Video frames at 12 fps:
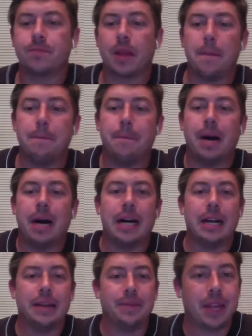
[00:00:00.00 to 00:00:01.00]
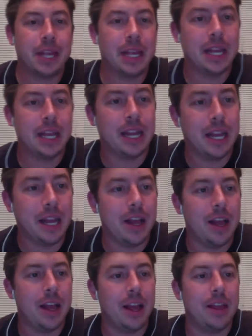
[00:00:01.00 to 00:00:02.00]
by
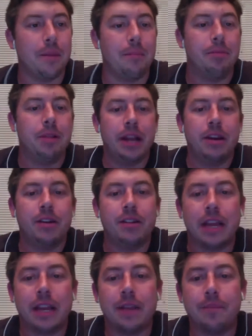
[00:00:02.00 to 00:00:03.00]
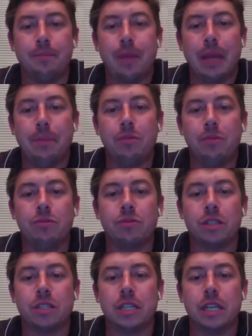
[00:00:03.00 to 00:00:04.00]
the player that people
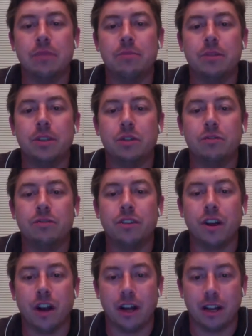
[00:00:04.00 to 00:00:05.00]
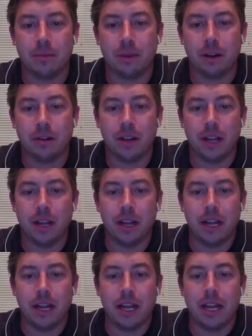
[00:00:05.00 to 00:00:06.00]
seem to have forgotten about.
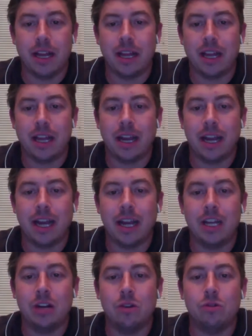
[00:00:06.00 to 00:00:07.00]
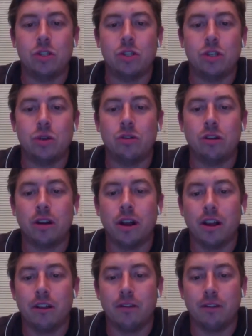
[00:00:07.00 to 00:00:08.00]
The guy who
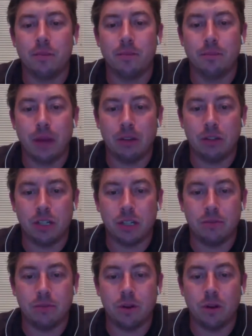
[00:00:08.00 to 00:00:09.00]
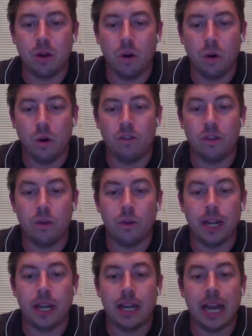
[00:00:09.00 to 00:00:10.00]
scored for Belgium over the
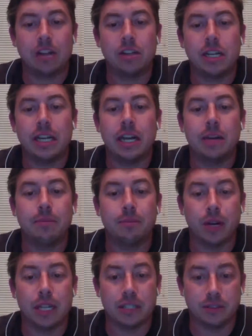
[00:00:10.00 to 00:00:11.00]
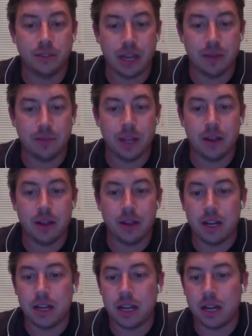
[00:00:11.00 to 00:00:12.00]
weekend. Actually, you got a brace for them.
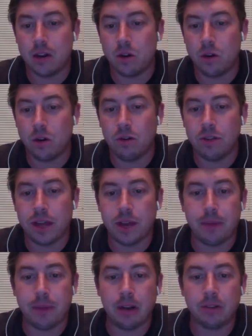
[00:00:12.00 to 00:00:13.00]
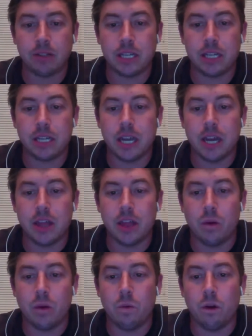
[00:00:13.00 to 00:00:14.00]
You got a goal, then a penalty,
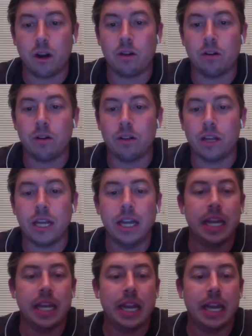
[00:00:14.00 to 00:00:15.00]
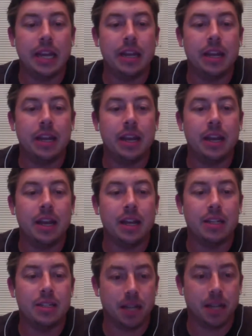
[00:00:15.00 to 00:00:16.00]
the one and only Eden
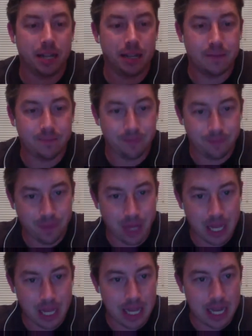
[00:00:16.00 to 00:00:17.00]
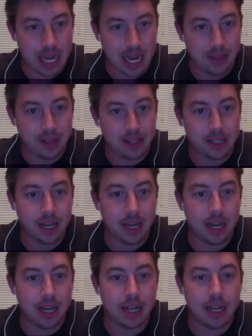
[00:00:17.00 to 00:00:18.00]
Hazard. And this
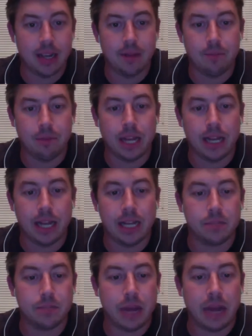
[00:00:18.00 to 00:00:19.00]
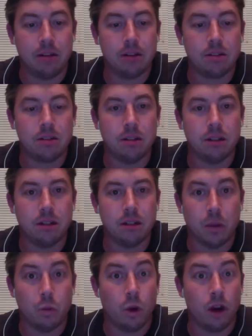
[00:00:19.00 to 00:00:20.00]
guy playing against Palace,
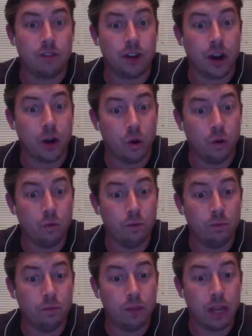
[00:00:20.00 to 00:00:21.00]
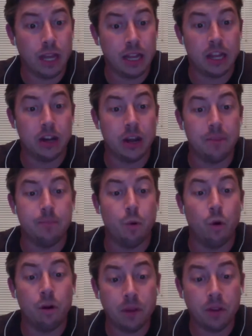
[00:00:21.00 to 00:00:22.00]
then Watford at home, then you get
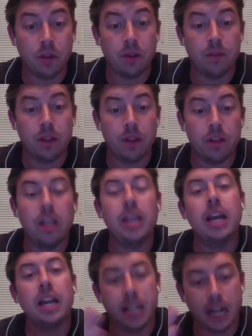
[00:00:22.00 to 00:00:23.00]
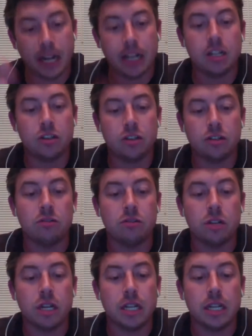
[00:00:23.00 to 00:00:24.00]
Bournemouth, then you get United,
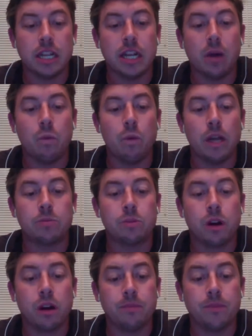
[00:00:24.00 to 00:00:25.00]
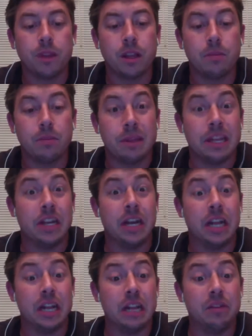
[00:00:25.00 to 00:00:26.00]
true, then you got West Brom, but then you
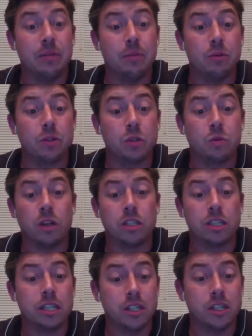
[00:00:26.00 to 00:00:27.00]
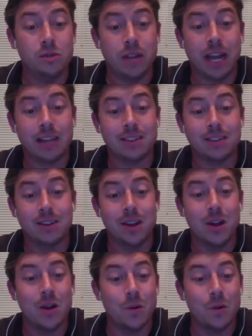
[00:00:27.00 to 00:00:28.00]
got Liverpool, Swansea, Newcastle,
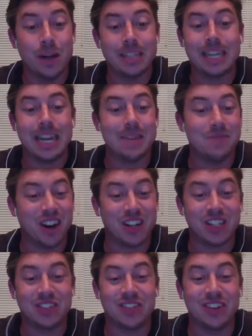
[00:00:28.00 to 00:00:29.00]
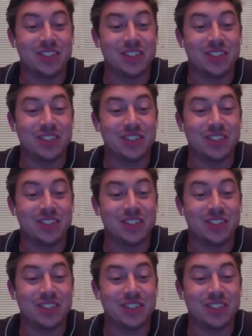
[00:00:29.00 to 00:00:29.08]
West Ham, Huddersfield,